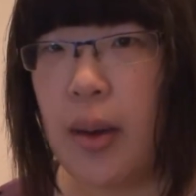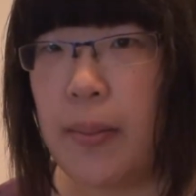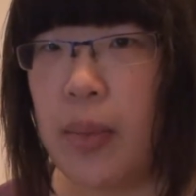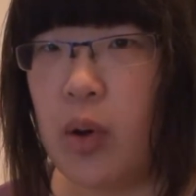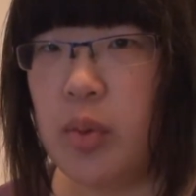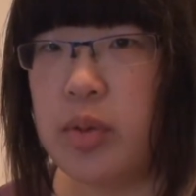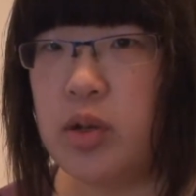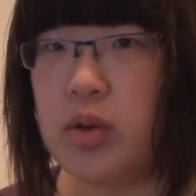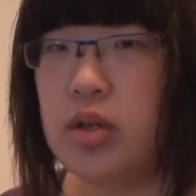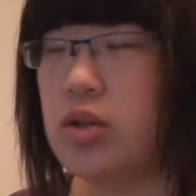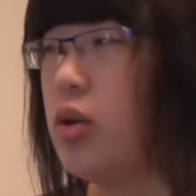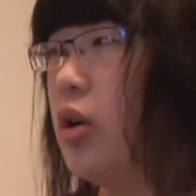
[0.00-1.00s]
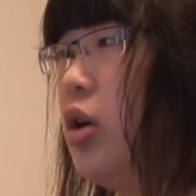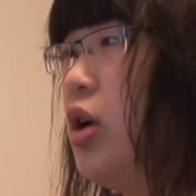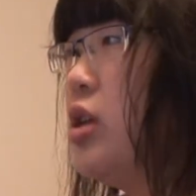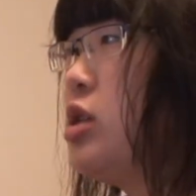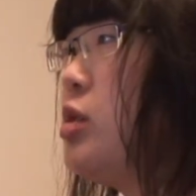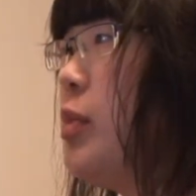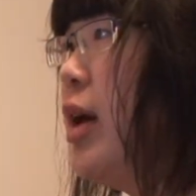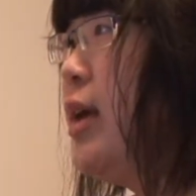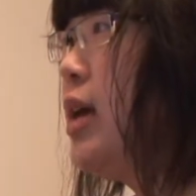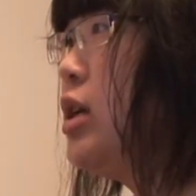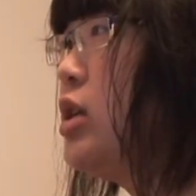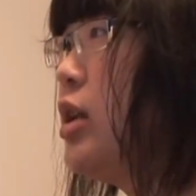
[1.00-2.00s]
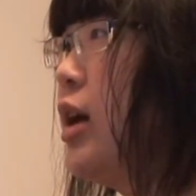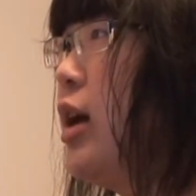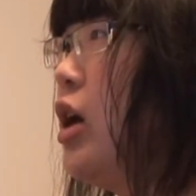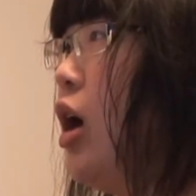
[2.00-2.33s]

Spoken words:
but we'll be doing a tutorial on spiking today.